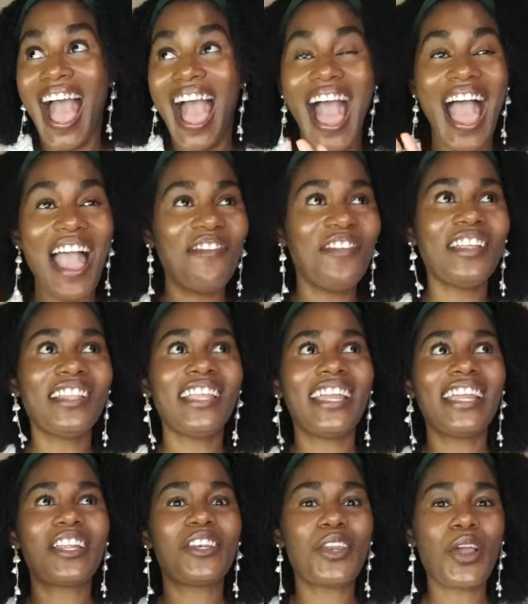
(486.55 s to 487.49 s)
I feel
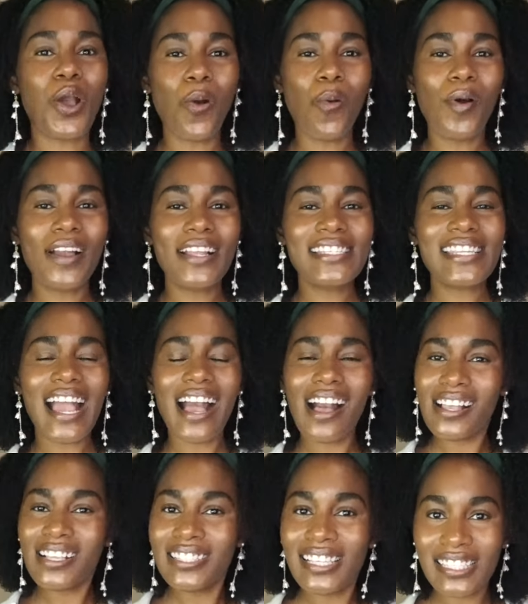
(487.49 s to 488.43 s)
like no one
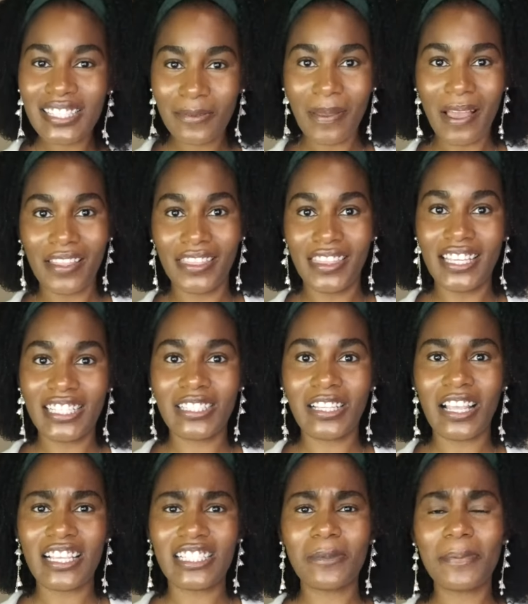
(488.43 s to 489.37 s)
tells us about this
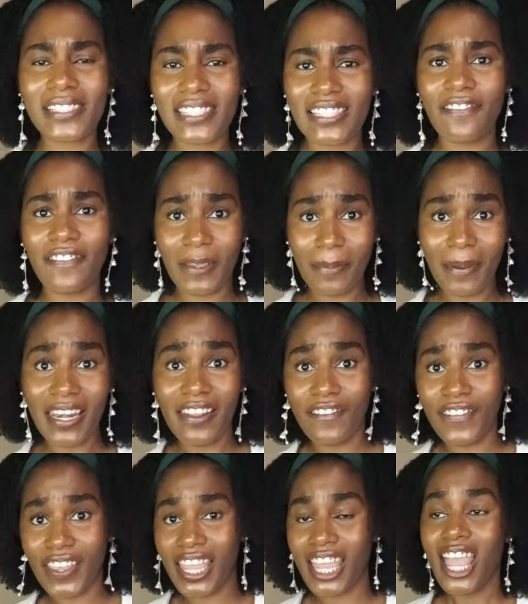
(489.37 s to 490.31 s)
specific
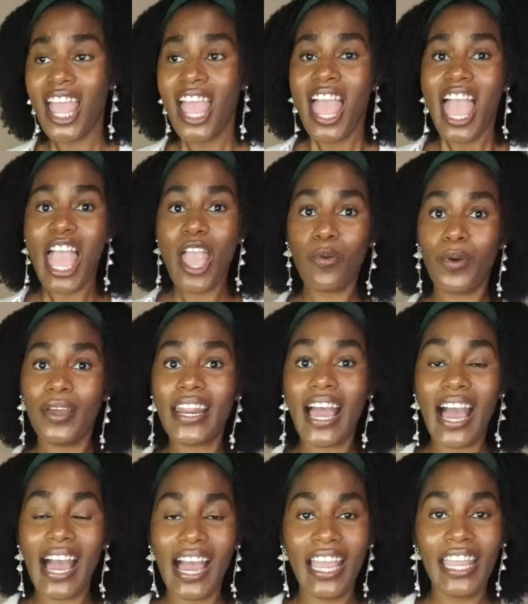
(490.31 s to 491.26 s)
benefit. And when
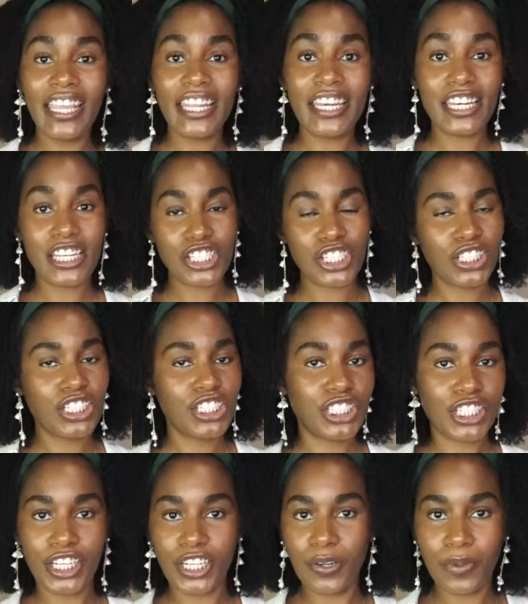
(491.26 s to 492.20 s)
I initially
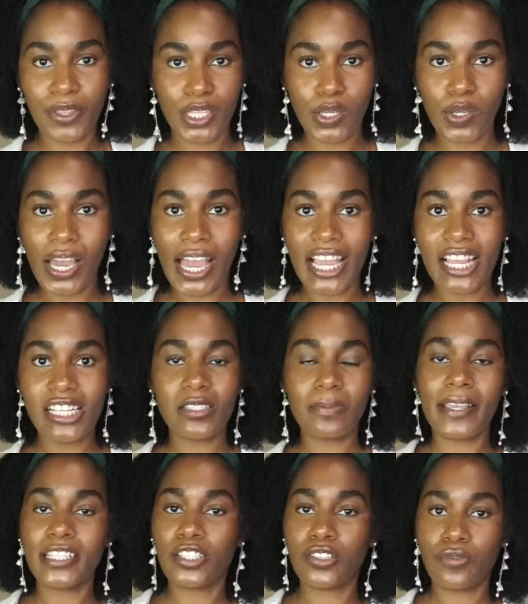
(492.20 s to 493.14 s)
shared it with you guys,
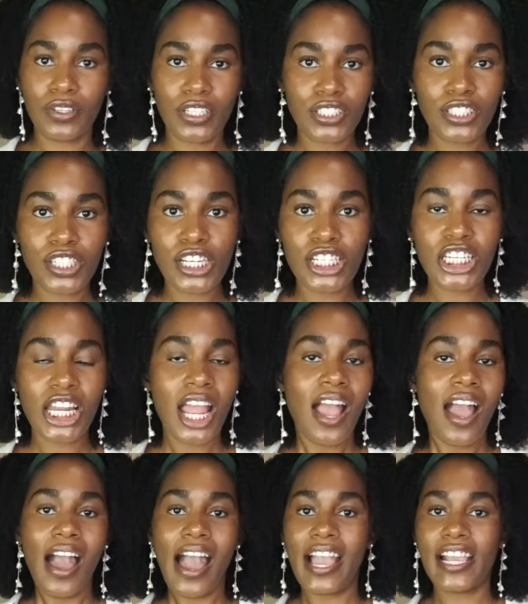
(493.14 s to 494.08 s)
based on research,
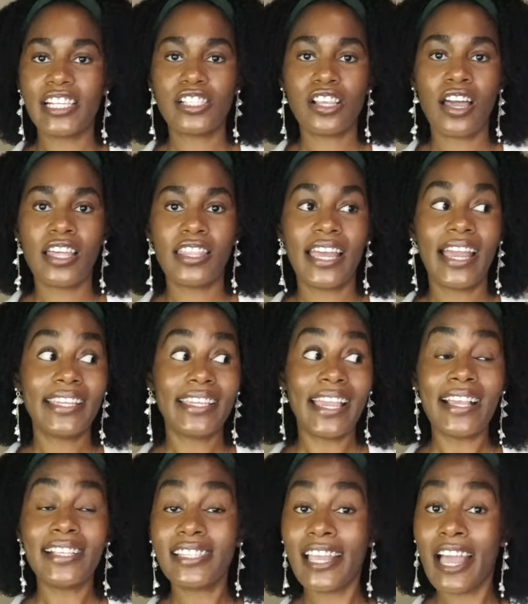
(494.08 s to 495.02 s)
I saw that
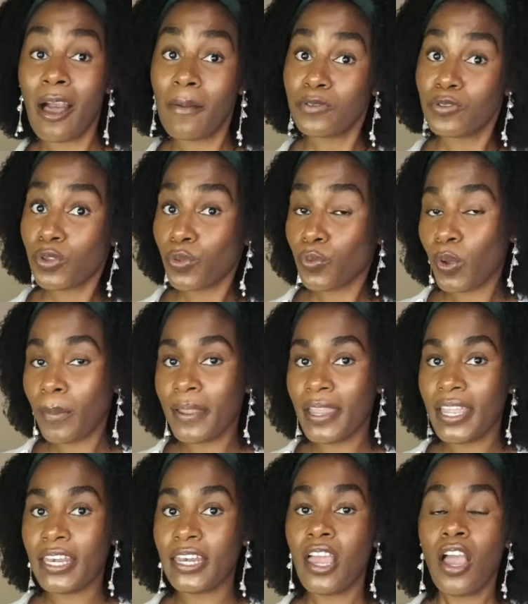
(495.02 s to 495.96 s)
yes, it helps with
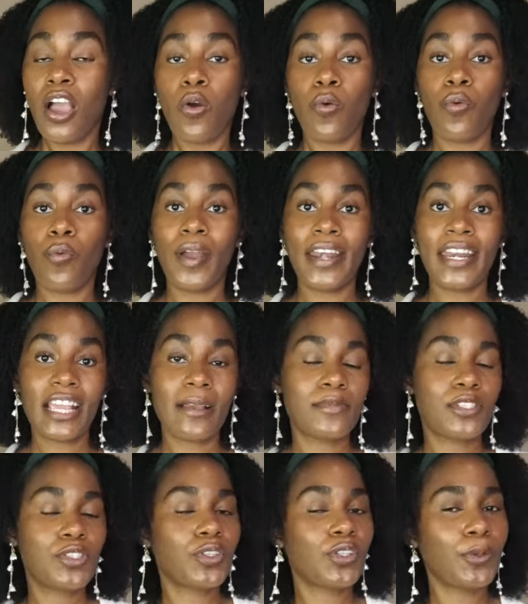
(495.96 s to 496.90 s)
women when it
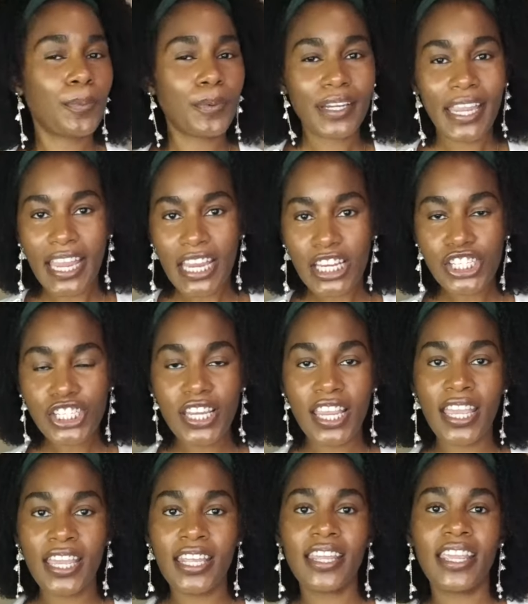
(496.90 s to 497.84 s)
comes to
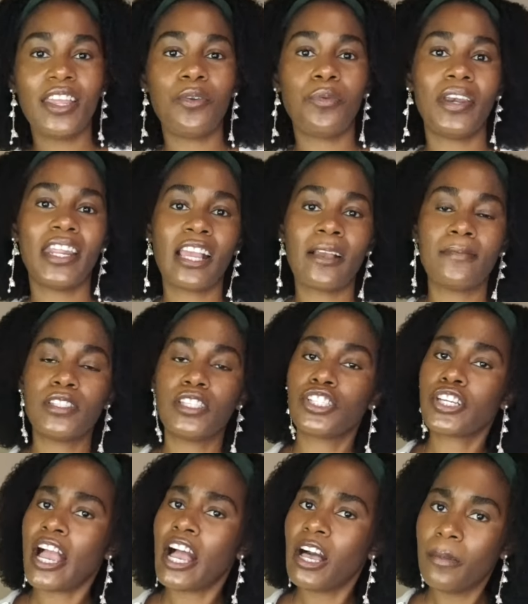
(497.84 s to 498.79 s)
lubrication and when it comes to
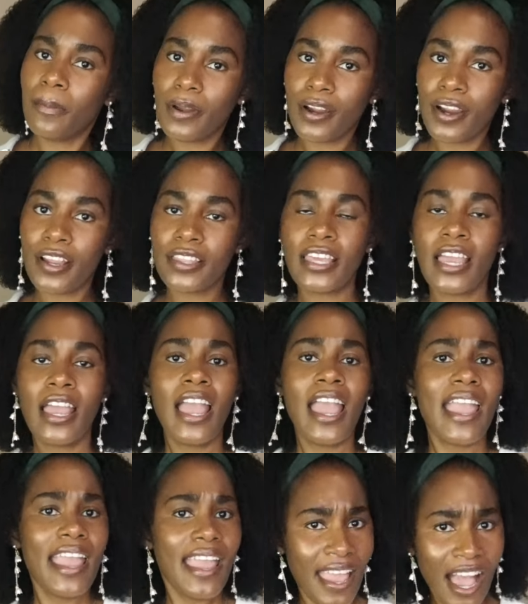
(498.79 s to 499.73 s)
childbirth.
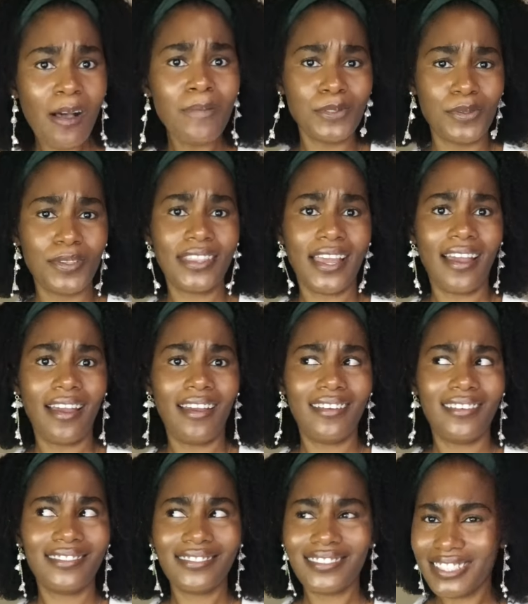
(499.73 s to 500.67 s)
It helps with that.
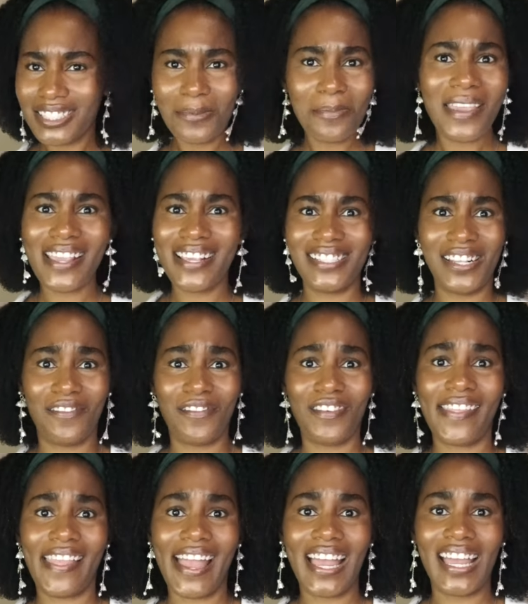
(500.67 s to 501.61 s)
It's amazing for
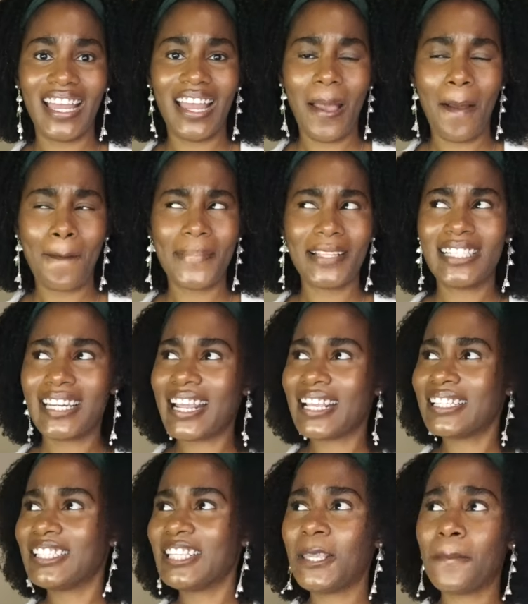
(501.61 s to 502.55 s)
that. But did I
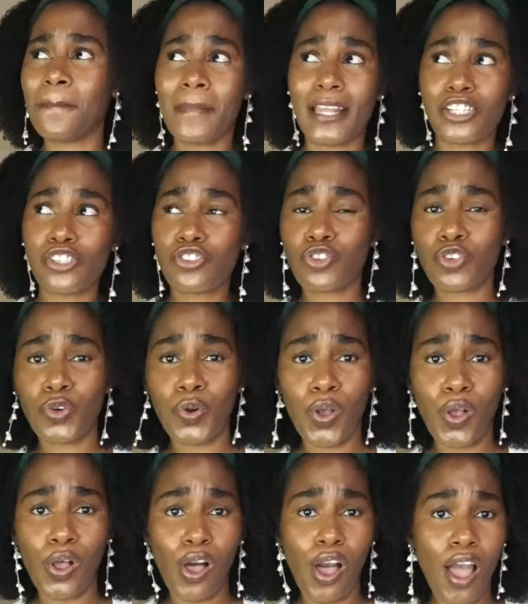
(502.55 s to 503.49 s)
see
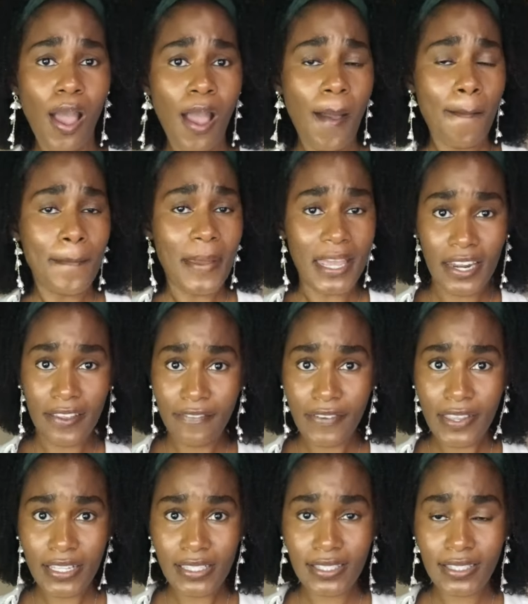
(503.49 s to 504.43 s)
menstrual
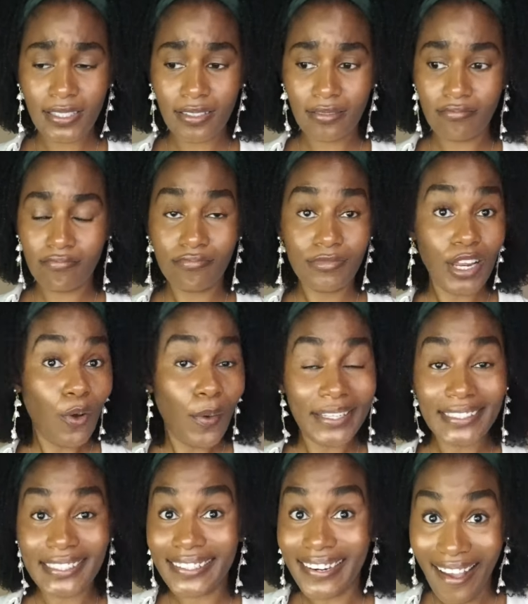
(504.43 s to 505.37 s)
benefits? No, I
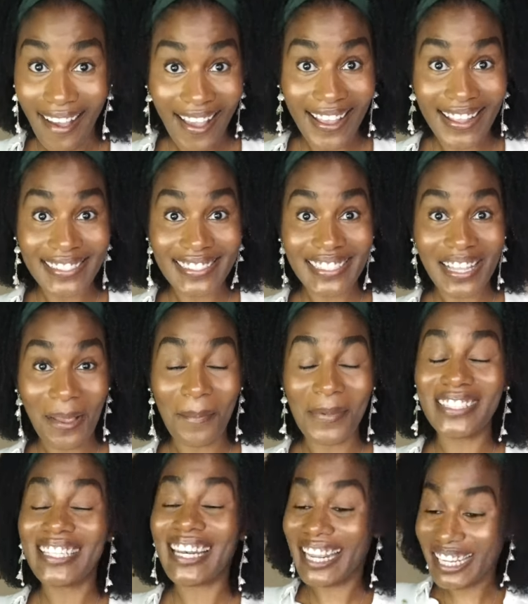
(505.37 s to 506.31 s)
did not.
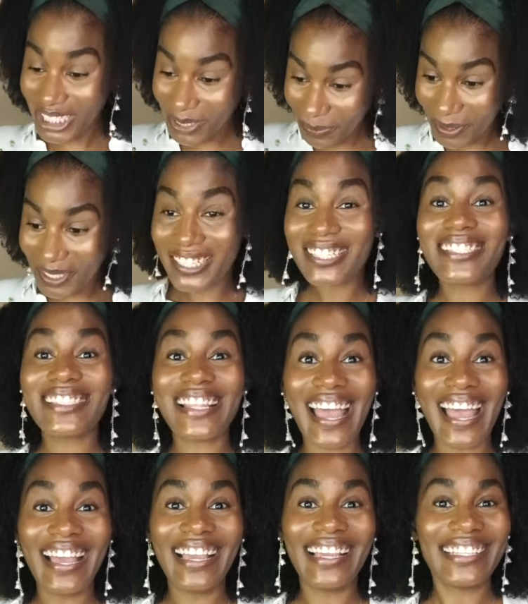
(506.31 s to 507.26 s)
But did I experience
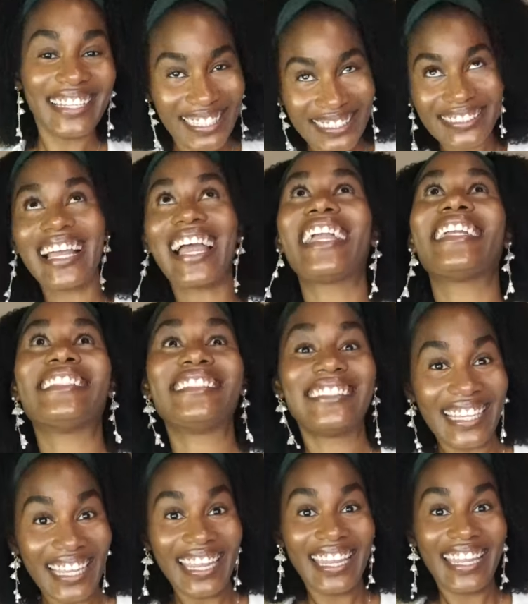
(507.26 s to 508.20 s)
that? Yes, I
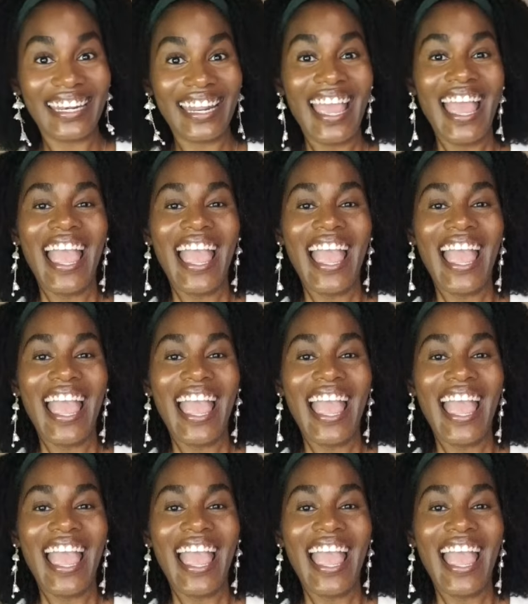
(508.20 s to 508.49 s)
did.